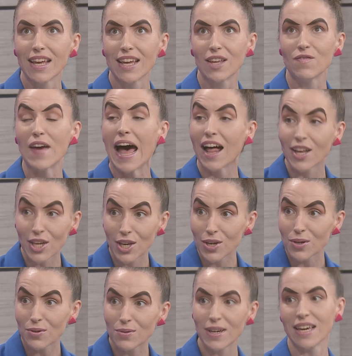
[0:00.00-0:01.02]

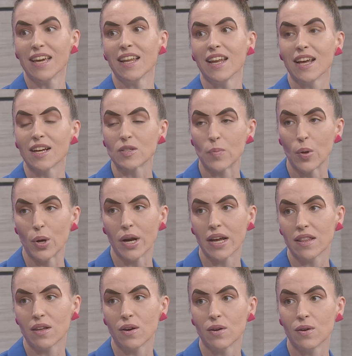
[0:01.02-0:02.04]
value in
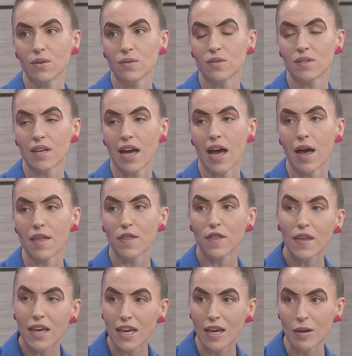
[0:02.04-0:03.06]
exploring those
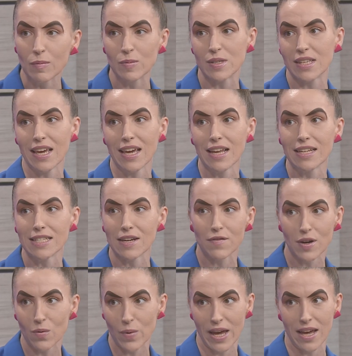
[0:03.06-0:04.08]
themes in
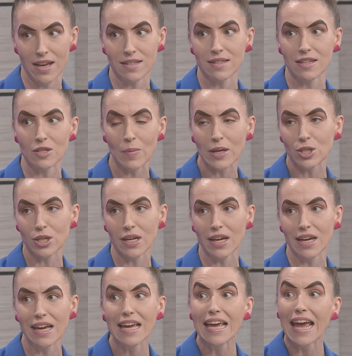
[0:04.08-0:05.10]
different ways,
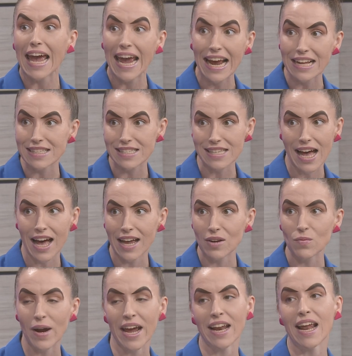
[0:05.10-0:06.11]
especially hands-on,
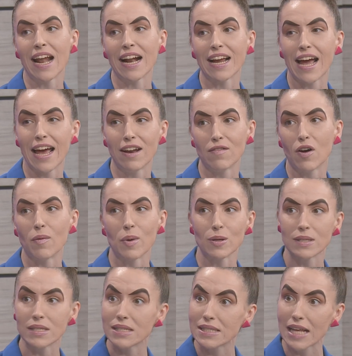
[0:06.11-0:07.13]
right, and kind of
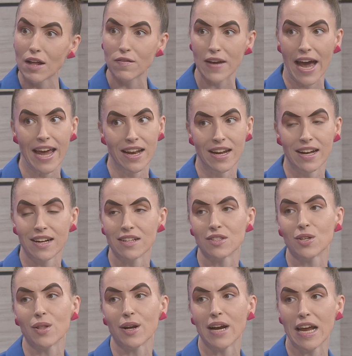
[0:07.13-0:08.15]
almost self-guided. And
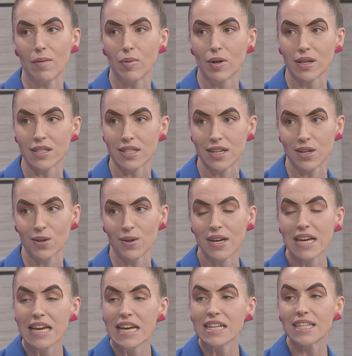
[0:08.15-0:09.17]
so they're able to
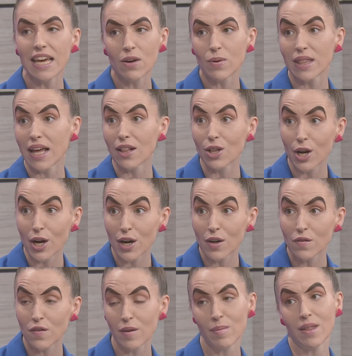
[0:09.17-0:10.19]
take what they
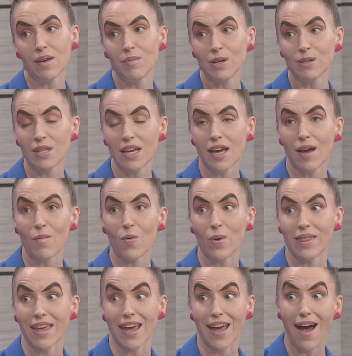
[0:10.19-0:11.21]
learn from the museum,
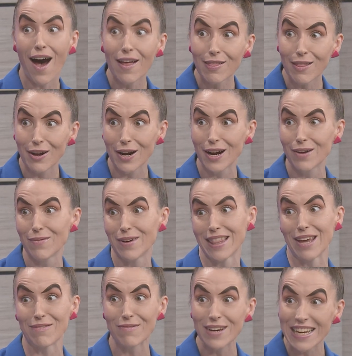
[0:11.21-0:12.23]
what they unlearn, what
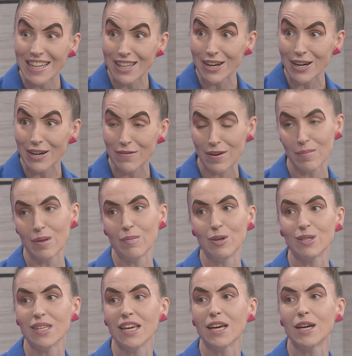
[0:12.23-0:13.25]
they relearn from the
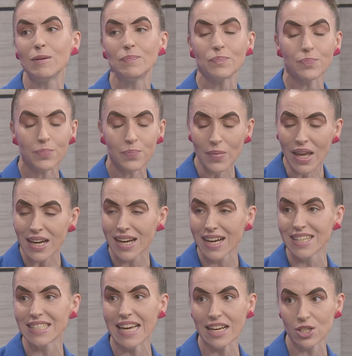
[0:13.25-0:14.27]
museum,
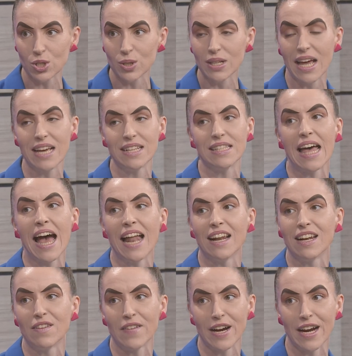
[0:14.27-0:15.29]
contextualize that
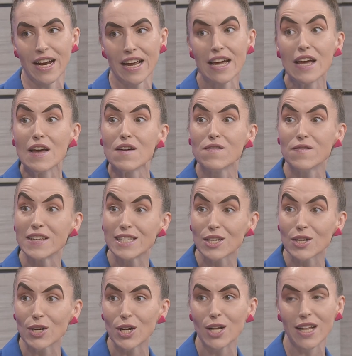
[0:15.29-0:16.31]
in a very
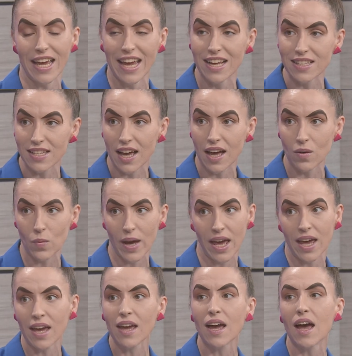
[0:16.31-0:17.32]
physical, hands-on
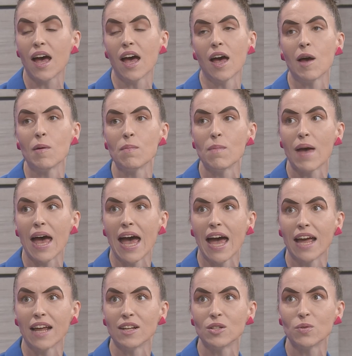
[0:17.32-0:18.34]
way,
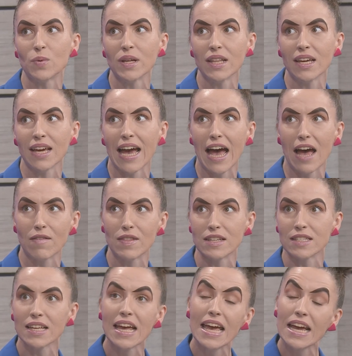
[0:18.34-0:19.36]
and really have
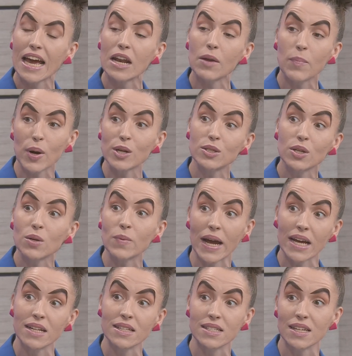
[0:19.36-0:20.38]
this kind of personal
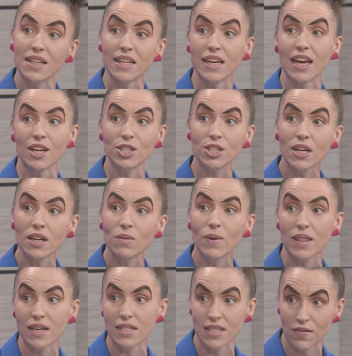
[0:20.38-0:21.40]
reconciliation
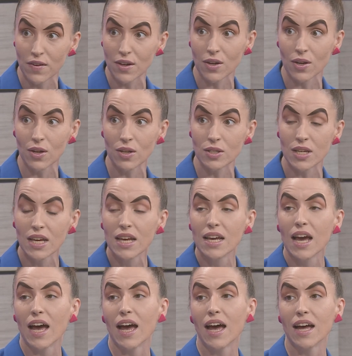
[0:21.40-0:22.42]
with a difficult
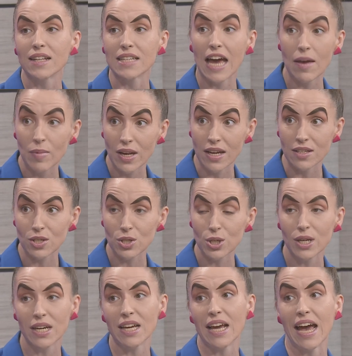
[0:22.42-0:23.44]
time in
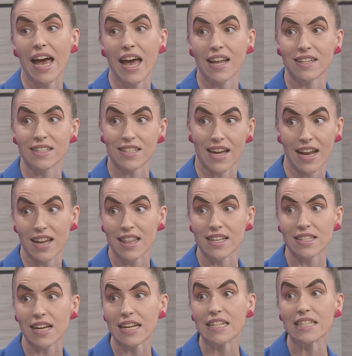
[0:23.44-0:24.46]
history and kind of
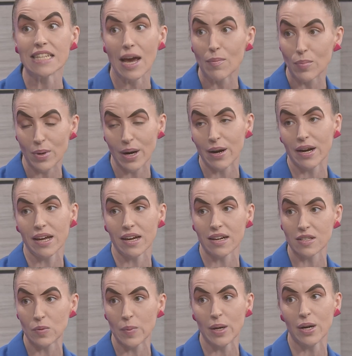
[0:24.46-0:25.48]
this contemporary
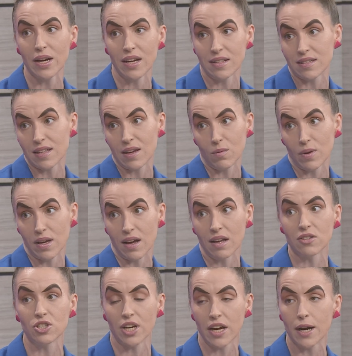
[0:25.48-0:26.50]
experience that we all
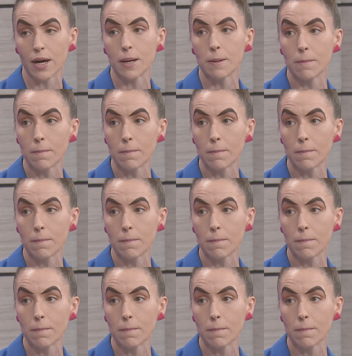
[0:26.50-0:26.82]
share.